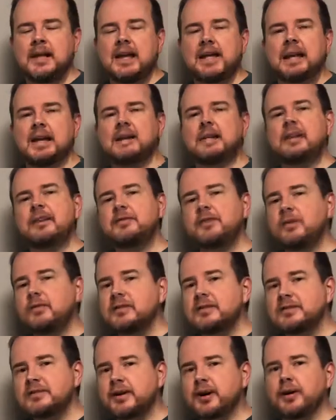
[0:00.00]
He lived on
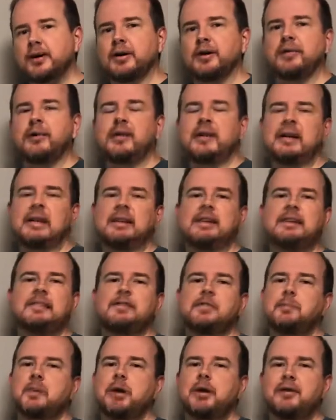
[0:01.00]
this earth and he lived a
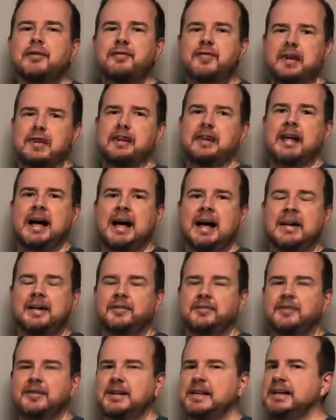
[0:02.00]
perfect life.